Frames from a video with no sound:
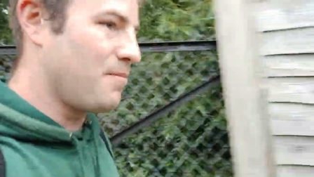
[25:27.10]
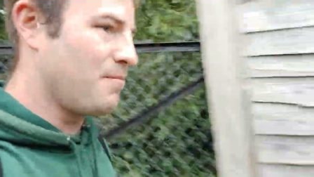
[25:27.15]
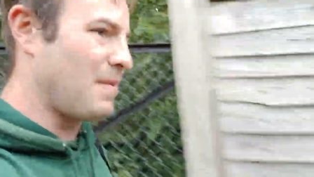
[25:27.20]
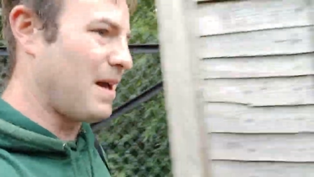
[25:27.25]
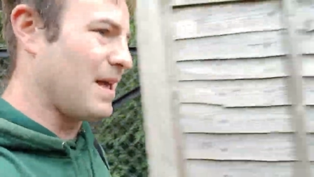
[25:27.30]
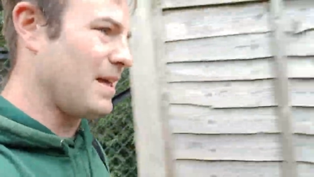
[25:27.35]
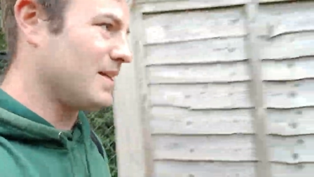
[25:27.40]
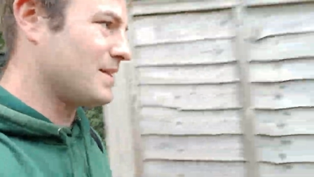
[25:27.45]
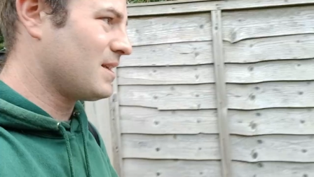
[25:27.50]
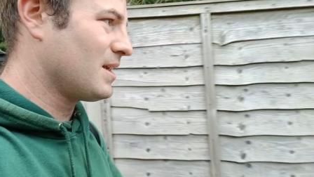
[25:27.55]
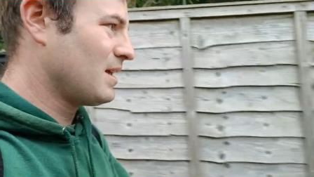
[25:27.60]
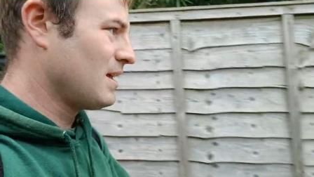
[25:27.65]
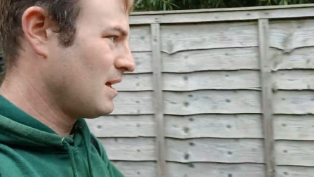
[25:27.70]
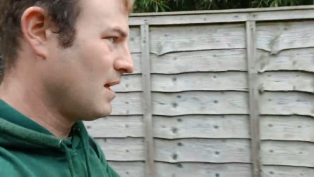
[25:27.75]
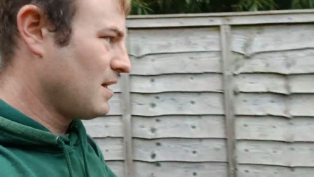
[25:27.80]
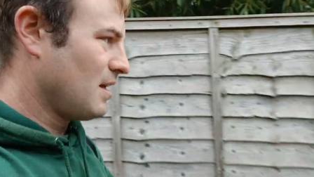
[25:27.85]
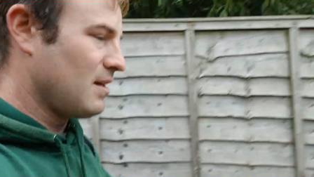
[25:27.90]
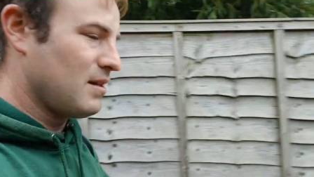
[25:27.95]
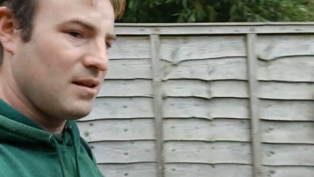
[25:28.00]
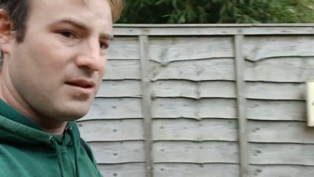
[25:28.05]
maze,
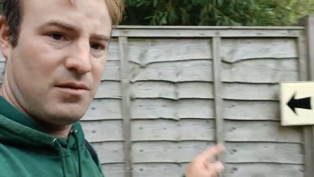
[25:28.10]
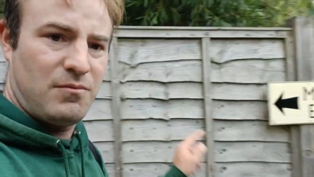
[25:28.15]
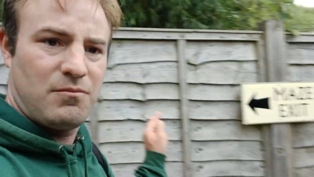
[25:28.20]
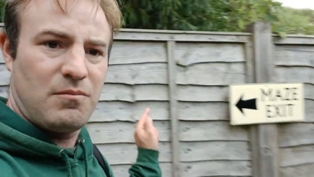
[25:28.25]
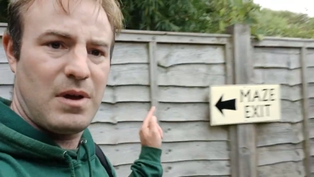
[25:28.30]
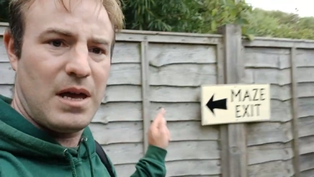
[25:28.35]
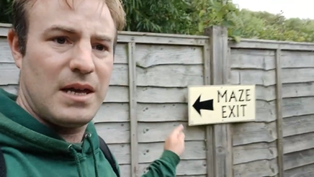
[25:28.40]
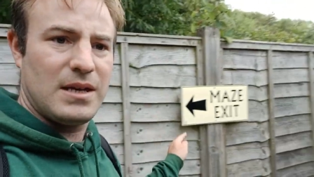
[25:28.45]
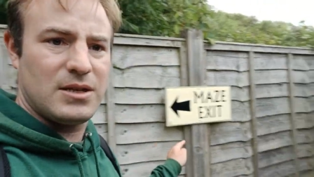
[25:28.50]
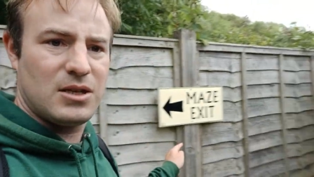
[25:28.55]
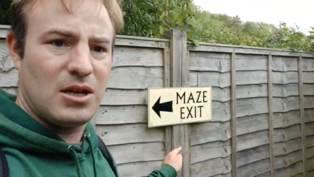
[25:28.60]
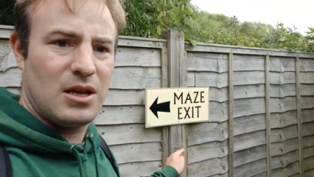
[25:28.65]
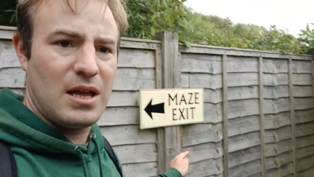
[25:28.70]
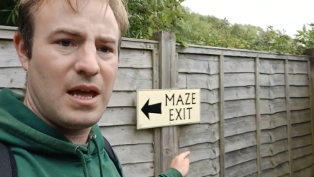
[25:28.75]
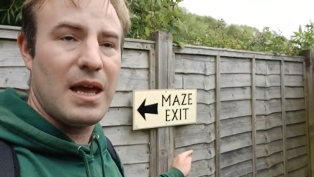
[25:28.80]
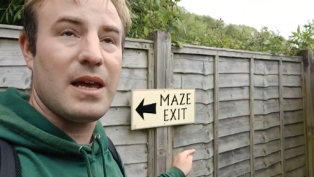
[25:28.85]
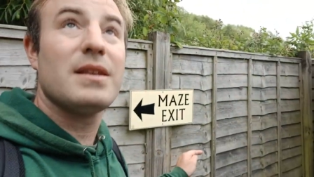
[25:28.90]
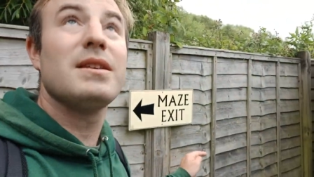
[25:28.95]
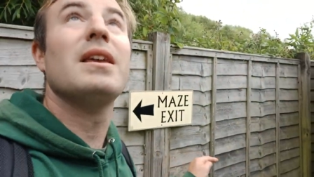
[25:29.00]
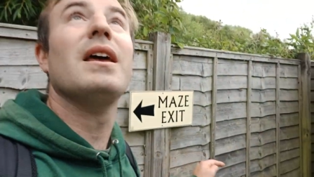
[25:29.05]
maze,
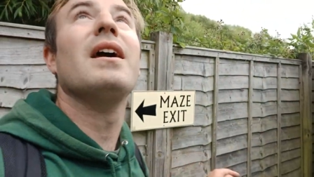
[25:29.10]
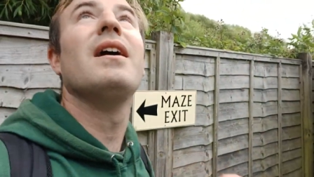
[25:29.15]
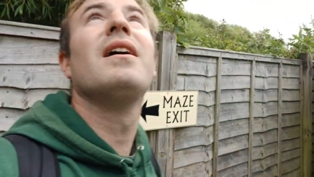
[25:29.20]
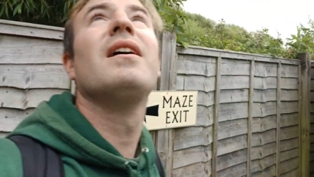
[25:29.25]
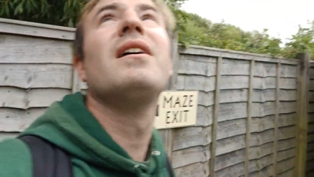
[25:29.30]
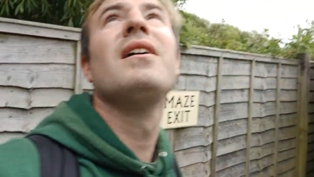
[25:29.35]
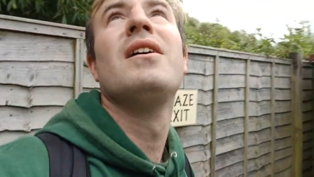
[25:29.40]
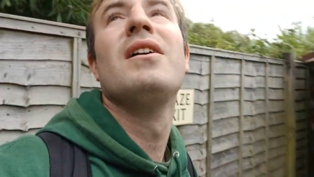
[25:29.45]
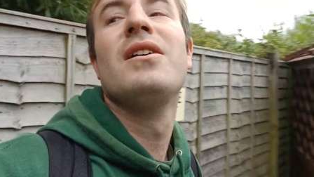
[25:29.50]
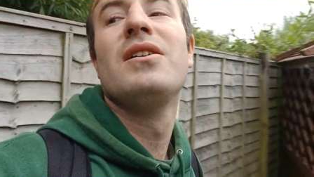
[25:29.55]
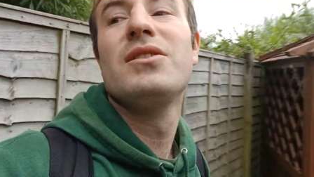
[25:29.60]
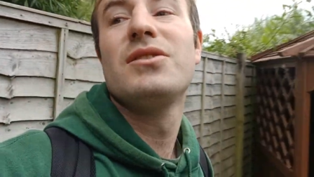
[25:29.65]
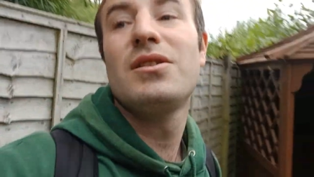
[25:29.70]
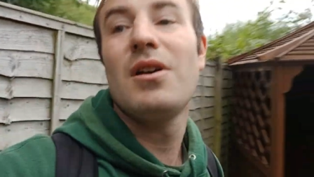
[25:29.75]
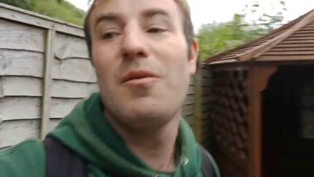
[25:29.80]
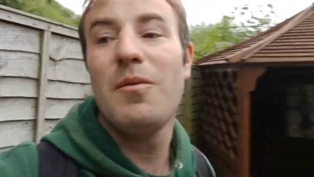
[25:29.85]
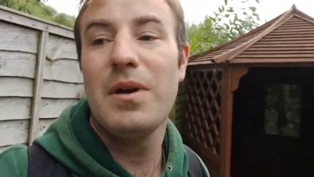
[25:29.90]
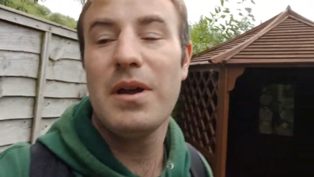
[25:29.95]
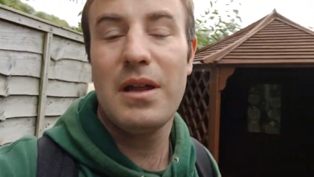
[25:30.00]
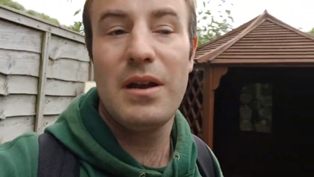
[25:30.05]
exit.
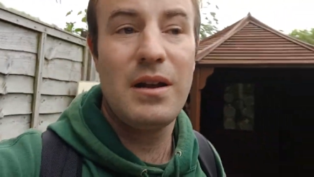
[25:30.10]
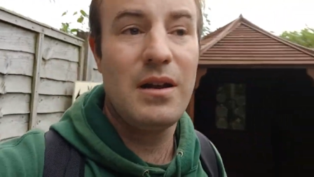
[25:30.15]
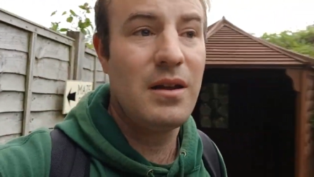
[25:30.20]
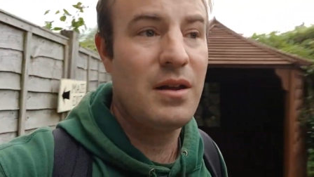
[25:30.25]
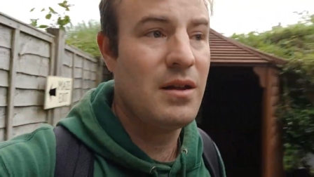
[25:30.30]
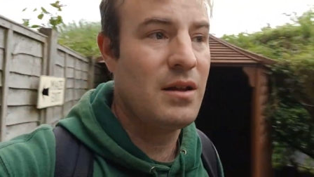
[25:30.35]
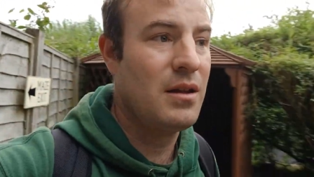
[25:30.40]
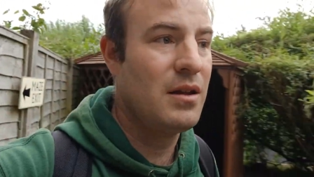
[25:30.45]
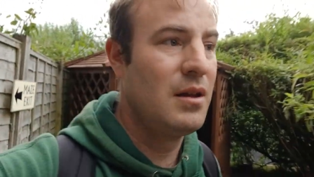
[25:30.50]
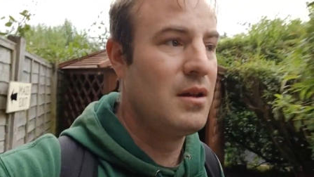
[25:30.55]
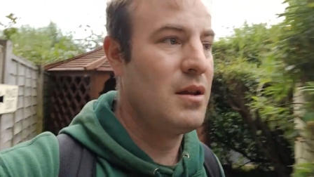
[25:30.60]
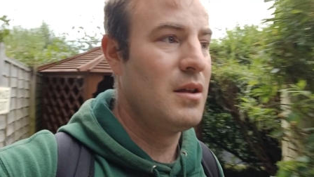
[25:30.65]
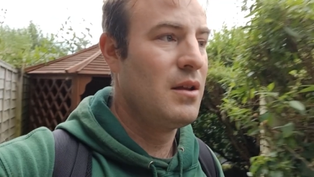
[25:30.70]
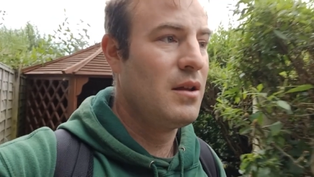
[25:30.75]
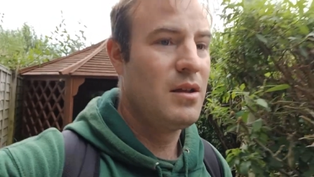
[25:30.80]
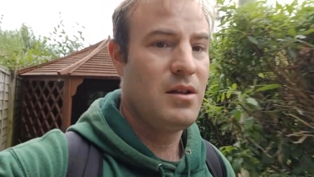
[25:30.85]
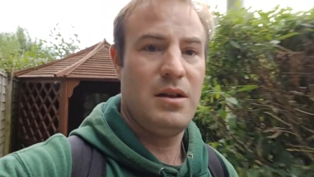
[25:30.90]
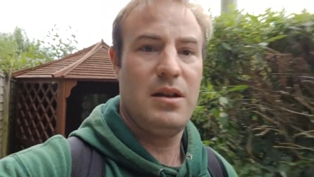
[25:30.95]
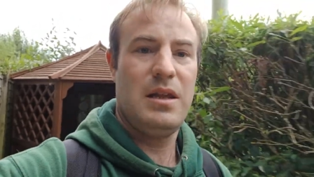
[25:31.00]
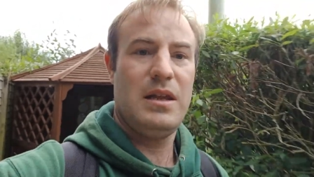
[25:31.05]
So we're gonna
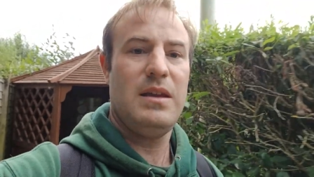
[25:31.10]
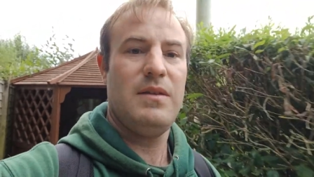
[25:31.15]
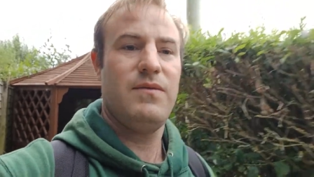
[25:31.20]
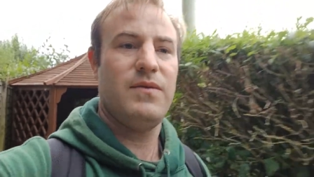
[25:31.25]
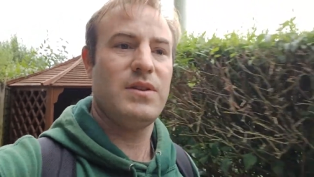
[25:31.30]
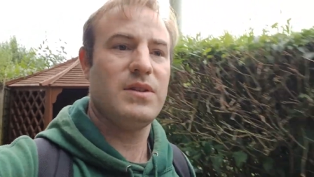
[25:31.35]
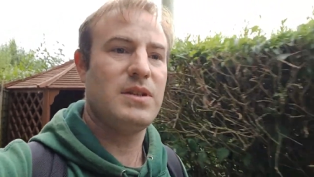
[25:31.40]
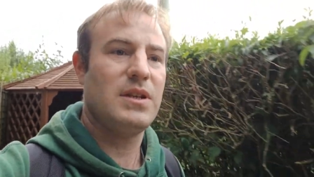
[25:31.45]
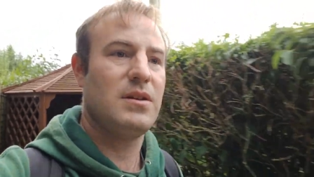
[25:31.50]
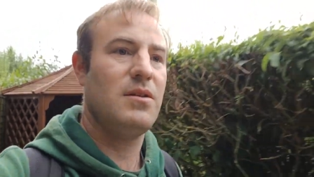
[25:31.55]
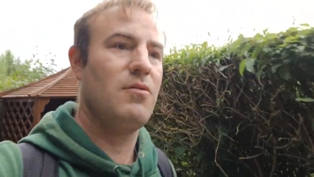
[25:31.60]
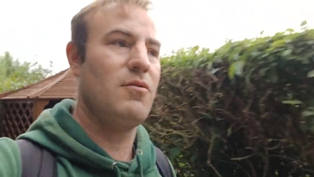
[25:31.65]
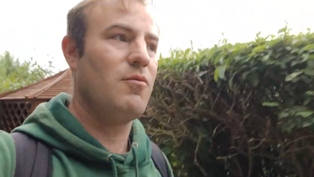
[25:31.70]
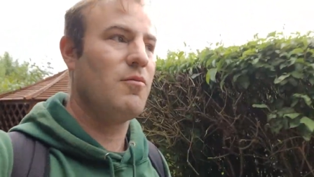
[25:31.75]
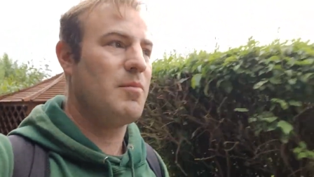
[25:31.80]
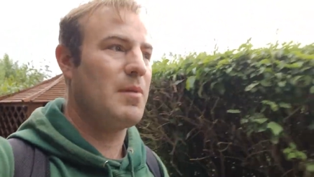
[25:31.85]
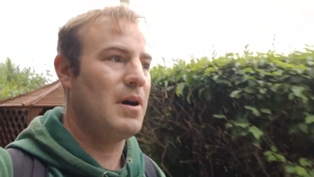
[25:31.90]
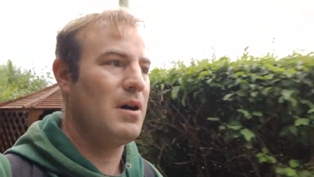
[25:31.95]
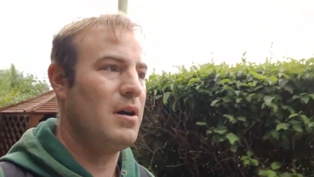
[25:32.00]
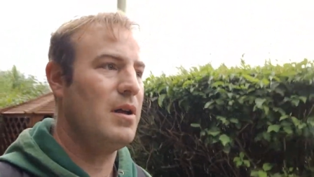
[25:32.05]
leave the signal
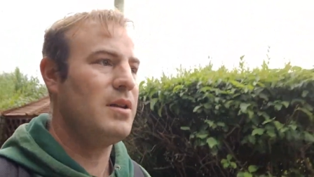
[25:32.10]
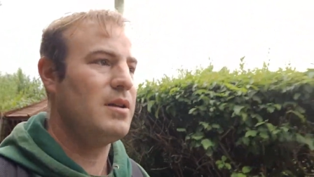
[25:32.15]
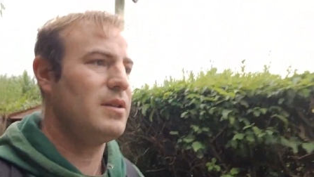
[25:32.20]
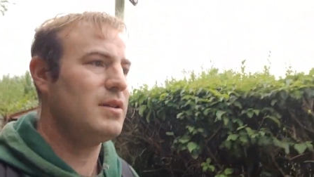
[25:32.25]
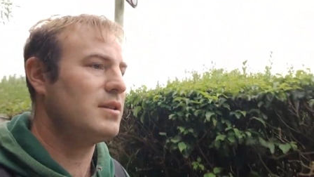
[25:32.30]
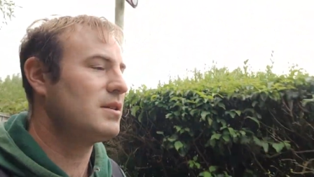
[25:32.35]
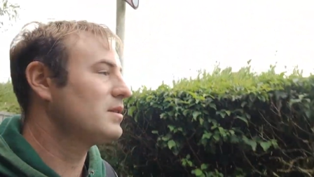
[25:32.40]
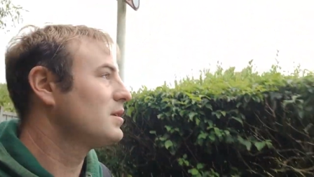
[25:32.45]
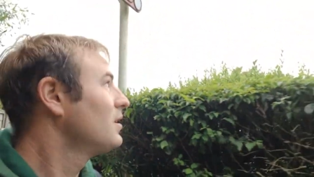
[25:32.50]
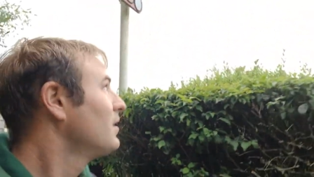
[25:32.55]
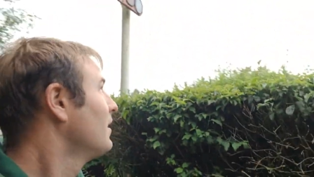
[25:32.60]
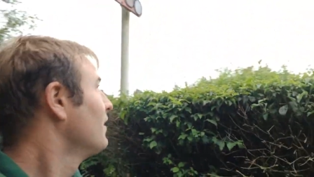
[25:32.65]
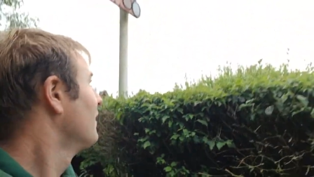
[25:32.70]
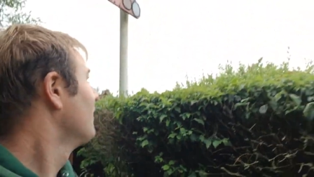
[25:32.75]
behind us.